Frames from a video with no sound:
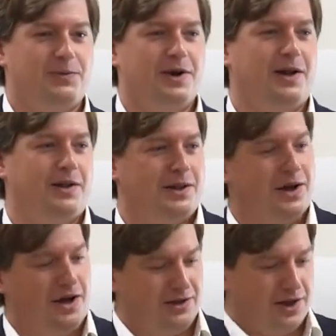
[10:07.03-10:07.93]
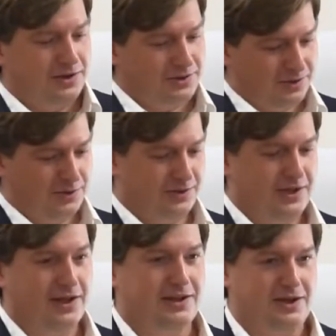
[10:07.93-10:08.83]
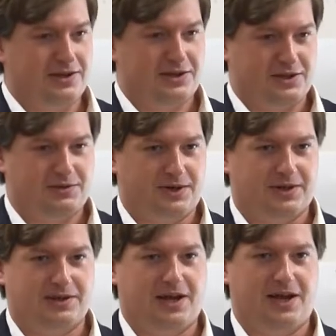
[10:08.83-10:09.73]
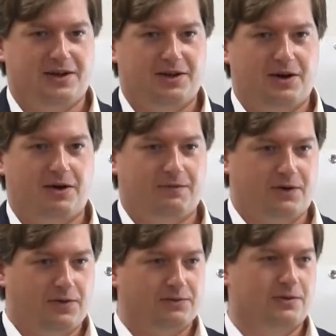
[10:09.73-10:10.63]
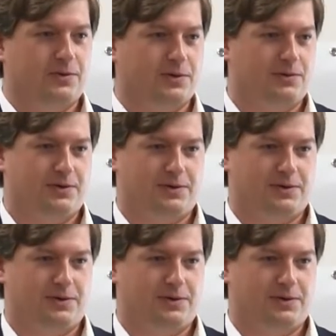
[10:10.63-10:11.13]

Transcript: Well, a lot of those state Senate districts that are vulnerable,